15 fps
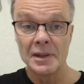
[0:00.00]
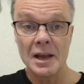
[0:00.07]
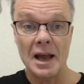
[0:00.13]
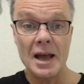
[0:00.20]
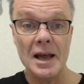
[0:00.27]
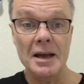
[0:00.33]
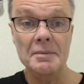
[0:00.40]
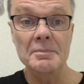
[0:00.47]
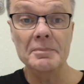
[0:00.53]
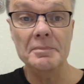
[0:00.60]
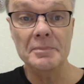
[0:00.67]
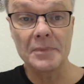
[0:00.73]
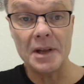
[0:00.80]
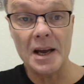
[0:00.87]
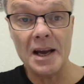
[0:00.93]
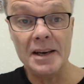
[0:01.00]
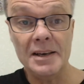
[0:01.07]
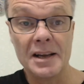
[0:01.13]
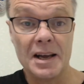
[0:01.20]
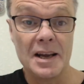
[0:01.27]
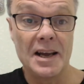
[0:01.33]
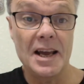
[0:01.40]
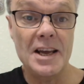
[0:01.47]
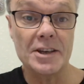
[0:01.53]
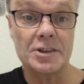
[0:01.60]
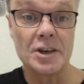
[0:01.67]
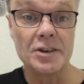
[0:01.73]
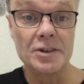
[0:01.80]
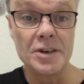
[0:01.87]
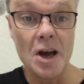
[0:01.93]
And it's
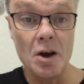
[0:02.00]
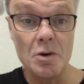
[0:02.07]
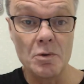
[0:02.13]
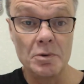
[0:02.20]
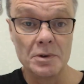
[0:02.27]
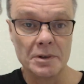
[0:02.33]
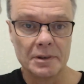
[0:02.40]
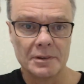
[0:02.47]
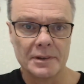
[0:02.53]
a known